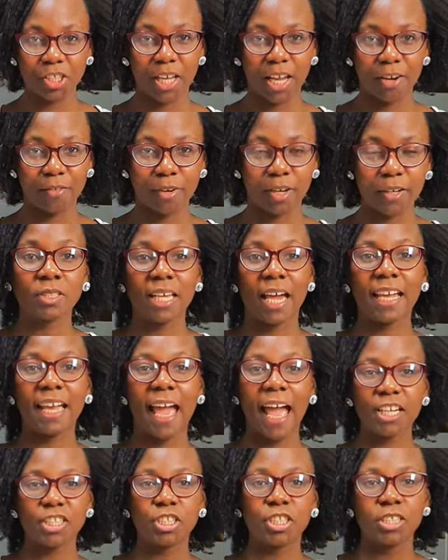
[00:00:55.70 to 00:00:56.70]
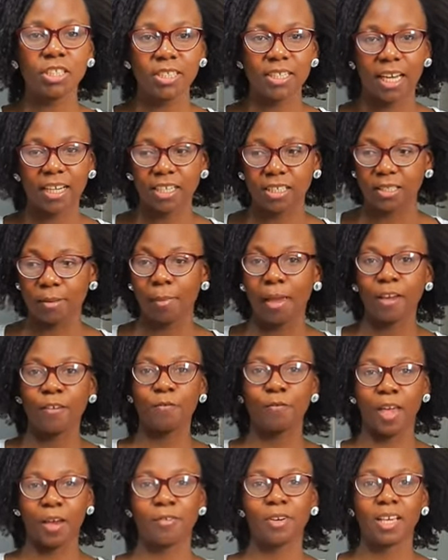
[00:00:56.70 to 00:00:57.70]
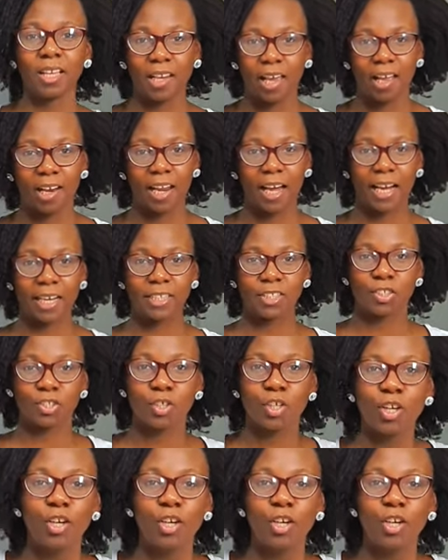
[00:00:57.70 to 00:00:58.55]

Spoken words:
area, I actually decided to make very clear lines.